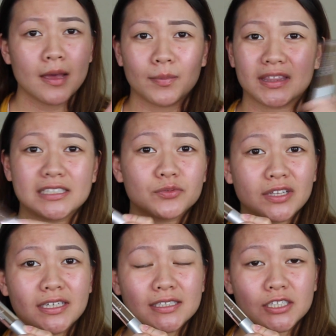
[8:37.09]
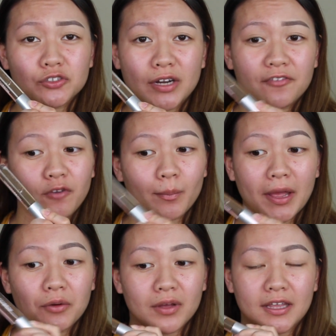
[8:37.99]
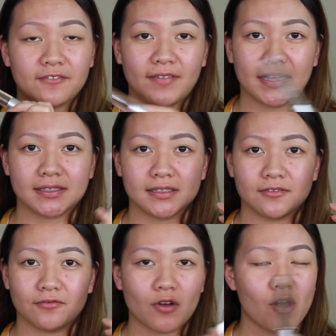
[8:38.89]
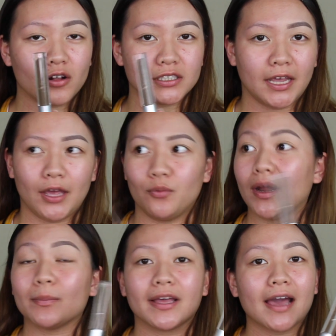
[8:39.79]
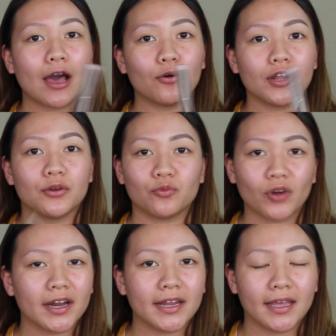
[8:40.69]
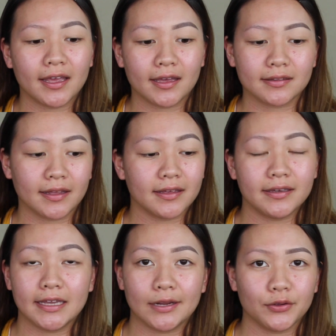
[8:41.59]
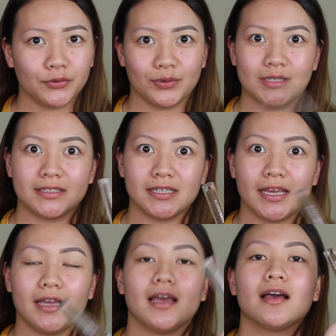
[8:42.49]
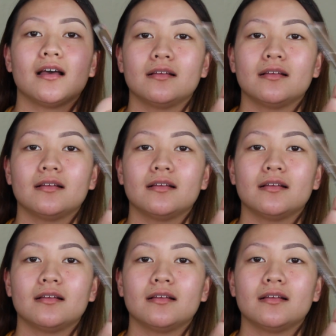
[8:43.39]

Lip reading: But this really does the trick for my oily face all day when I'm like out and running and like getting greasy.